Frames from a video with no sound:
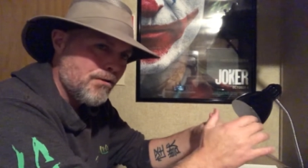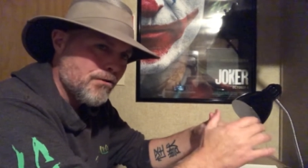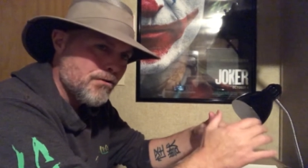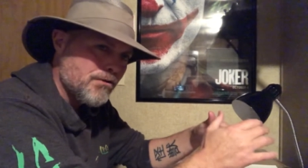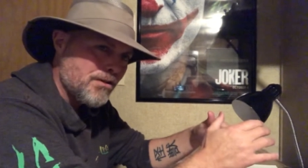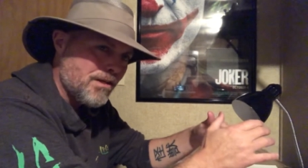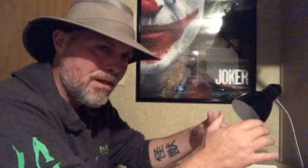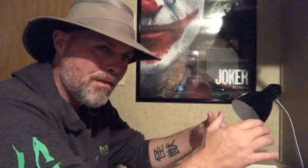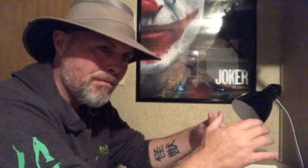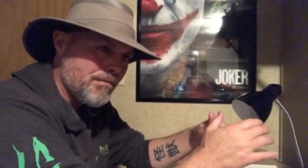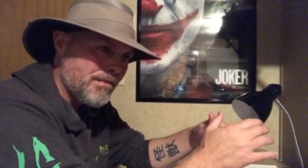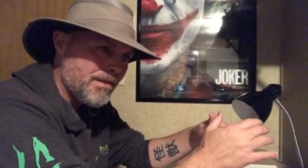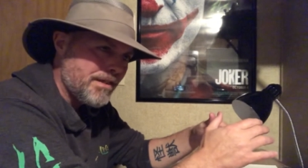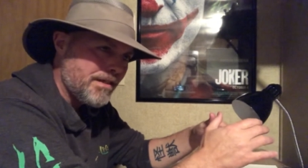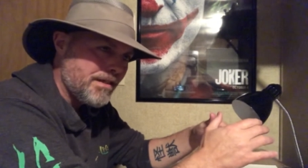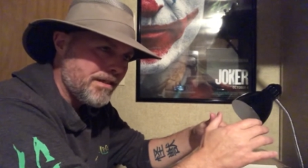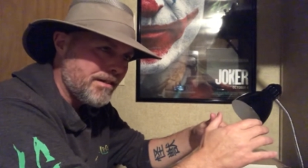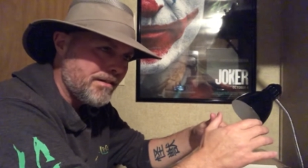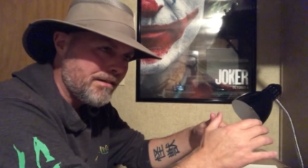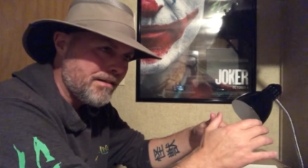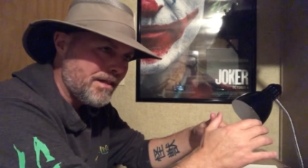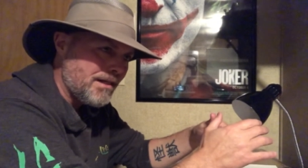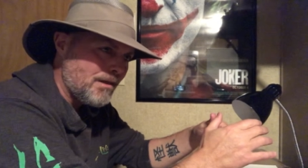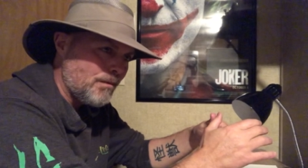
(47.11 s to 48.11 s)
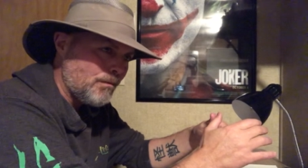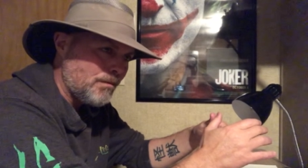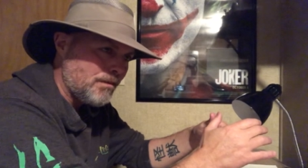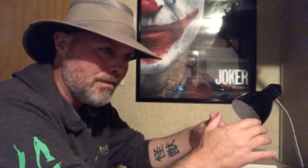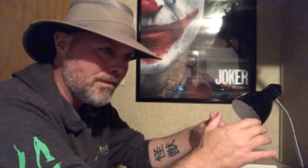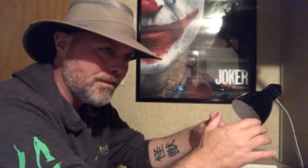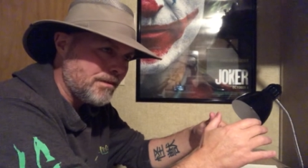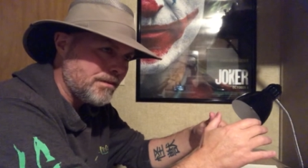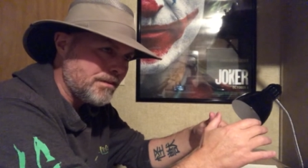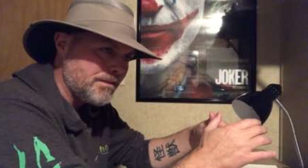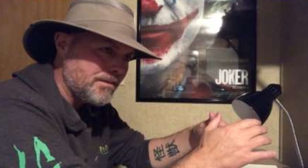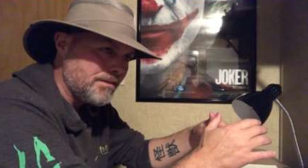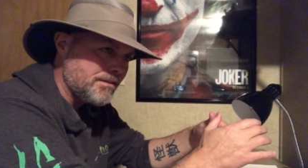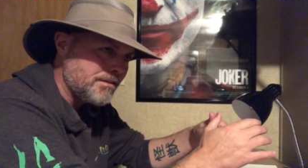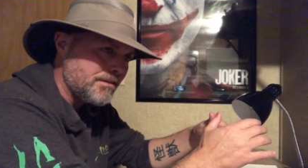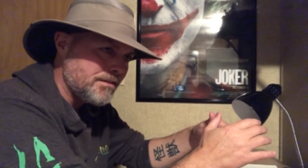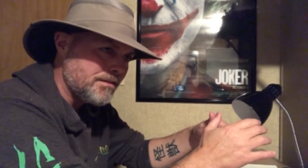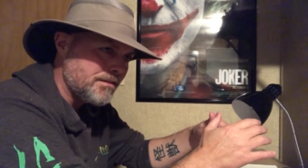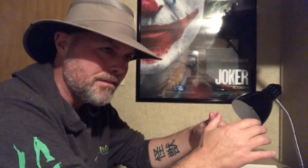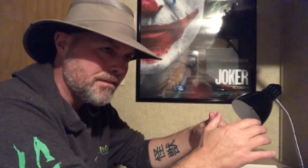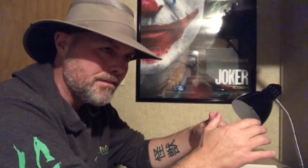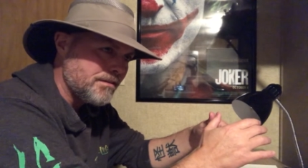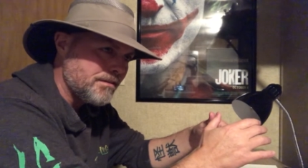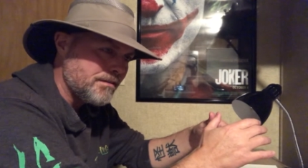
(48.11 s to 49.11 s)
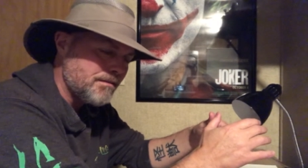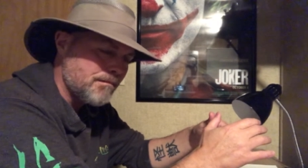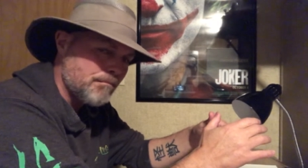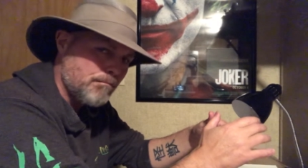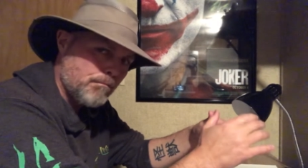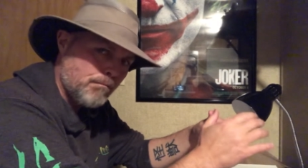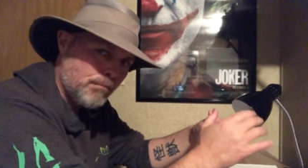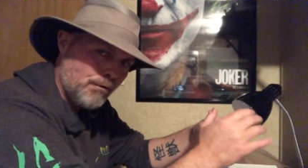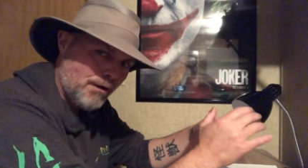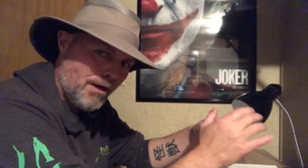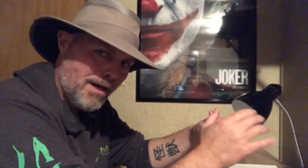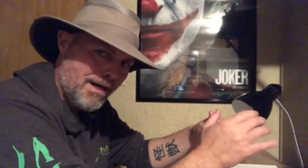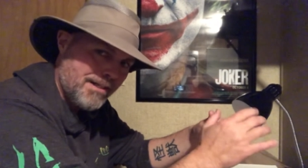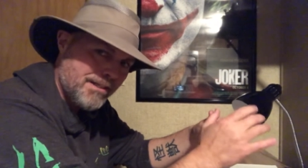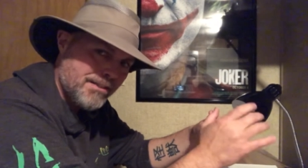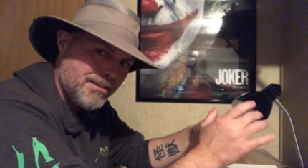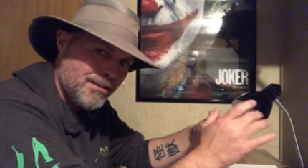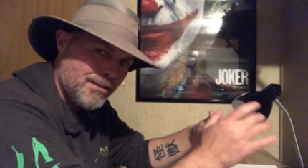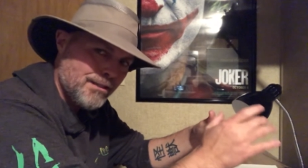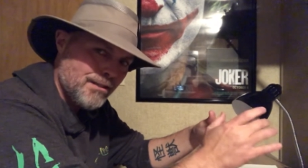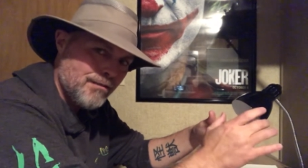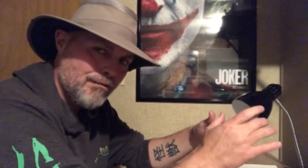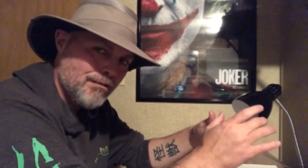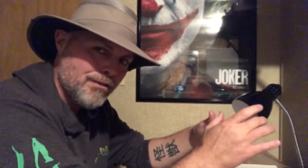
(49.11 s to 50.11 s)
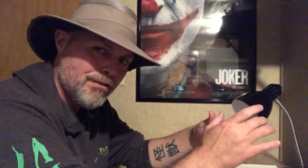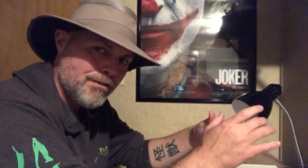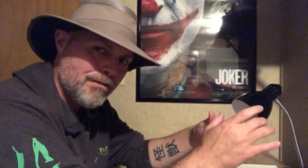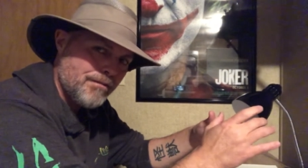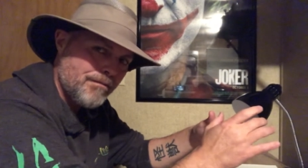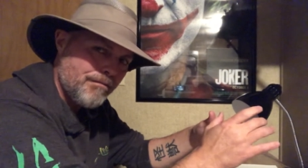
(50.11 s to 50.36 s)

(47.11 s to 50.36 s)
something that was bright silver.